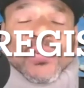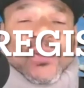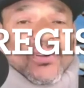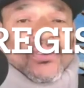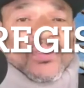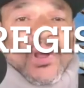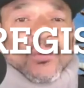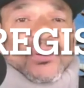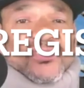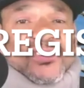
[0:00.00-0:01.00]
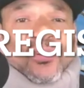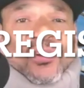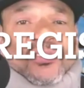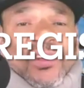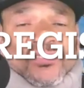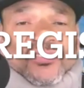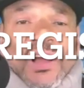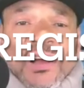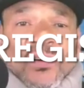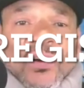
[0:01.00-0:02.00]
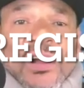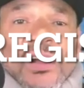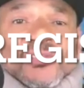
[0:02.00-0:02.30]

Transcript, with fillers: because when she lost her child,